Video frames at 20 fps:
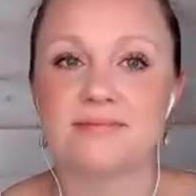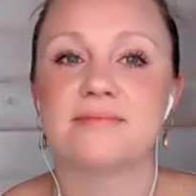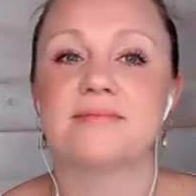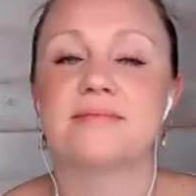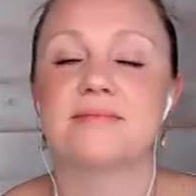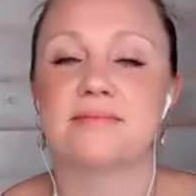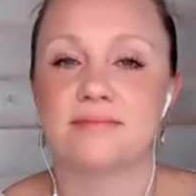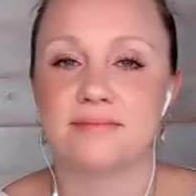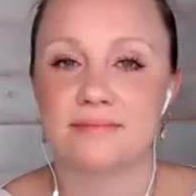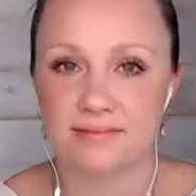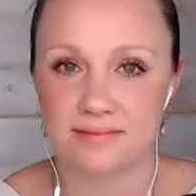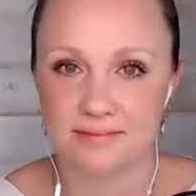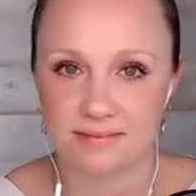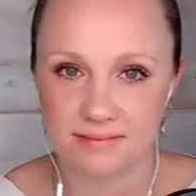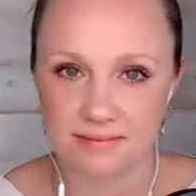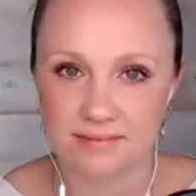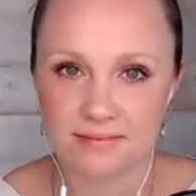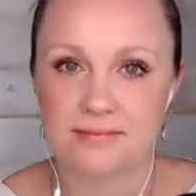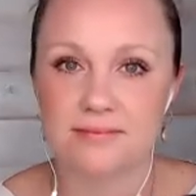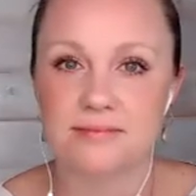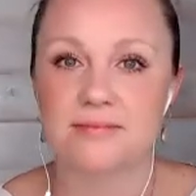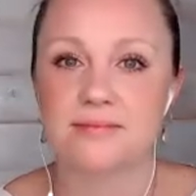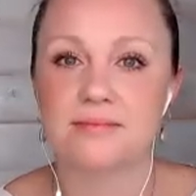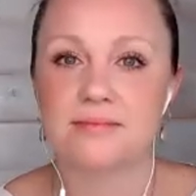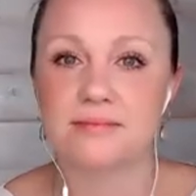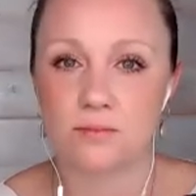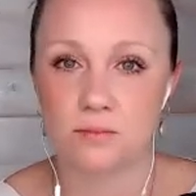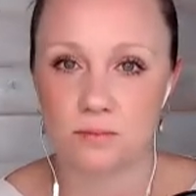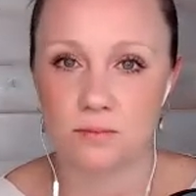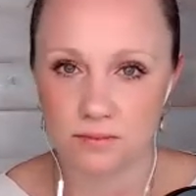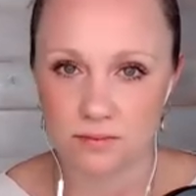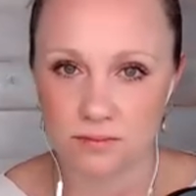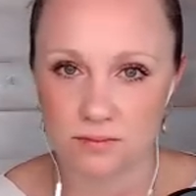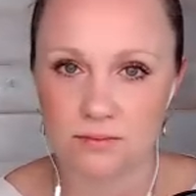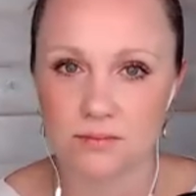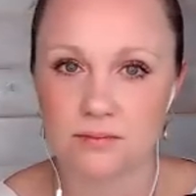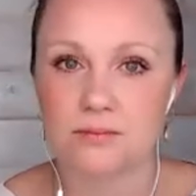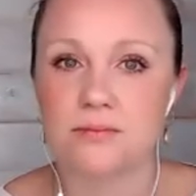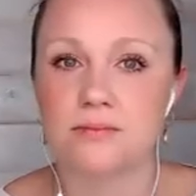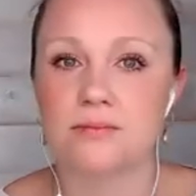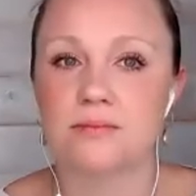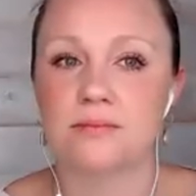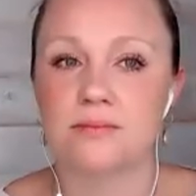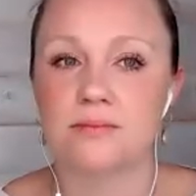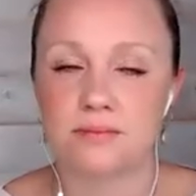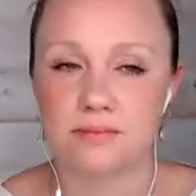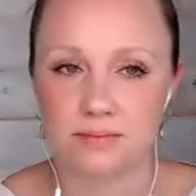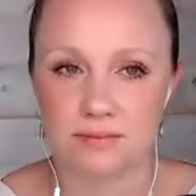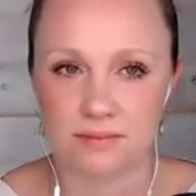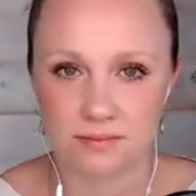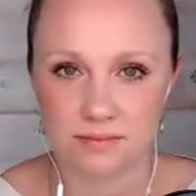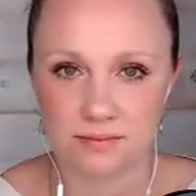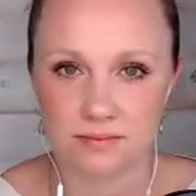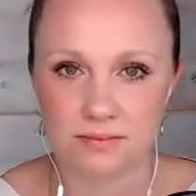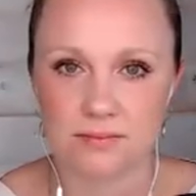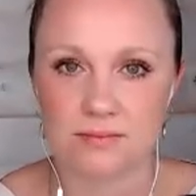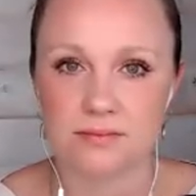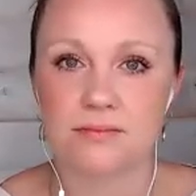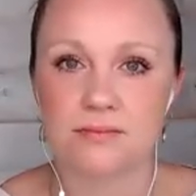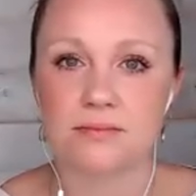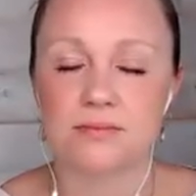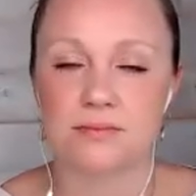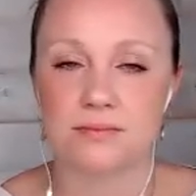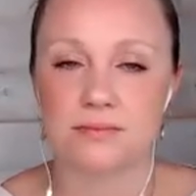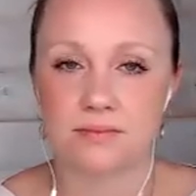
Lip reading: And in the same way as you're getting better and better at a skill,